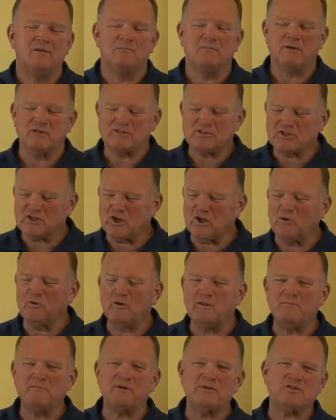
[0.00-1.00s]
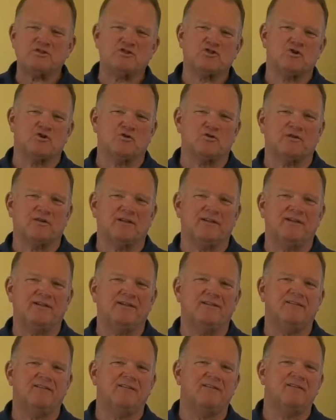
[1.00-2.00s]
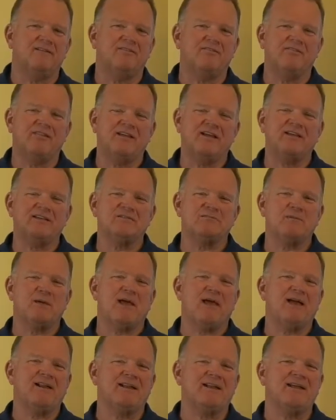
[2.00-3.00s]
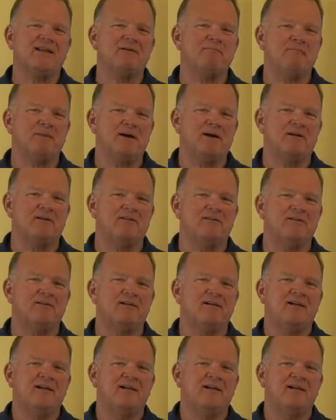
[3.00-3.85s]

But slowly but surely, things began to get better.